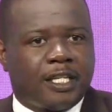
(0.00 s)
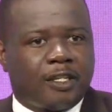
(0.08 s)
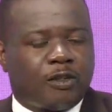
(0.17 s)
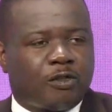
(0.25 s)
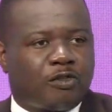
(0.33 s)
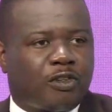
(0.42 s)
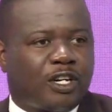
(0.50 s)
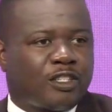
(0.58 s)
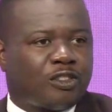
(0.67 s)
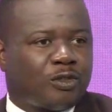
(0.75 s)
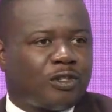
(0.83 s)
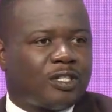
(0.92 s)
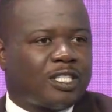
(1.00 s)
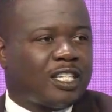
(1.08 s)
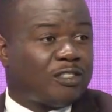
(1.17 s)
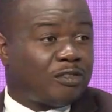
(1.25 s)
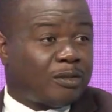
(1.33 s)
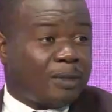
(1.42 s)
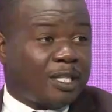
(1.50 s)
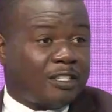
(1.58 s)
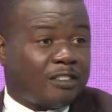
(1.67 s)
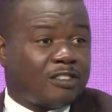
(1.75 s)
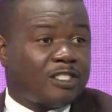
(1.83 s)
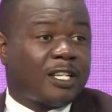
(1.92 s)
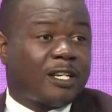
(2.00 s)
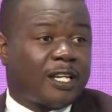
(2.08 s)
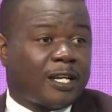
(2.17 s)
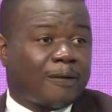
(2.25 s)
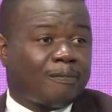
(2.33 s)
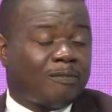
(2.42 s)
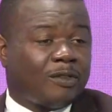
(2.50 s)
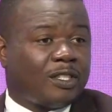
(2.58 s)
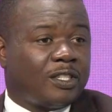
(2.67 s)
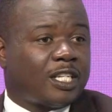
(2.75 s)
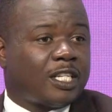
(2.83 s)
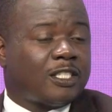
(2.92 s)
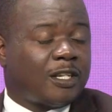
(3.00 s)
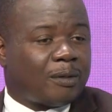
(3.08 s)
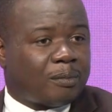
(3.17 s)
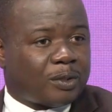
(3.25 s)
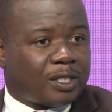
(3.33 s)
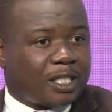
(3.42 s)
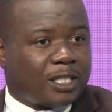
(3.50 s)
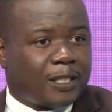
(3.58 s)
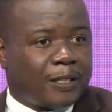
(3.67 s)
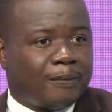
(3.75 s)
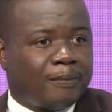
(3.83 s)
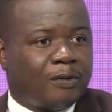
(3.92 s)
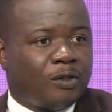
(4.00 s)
We will focus on transformative gender child protection.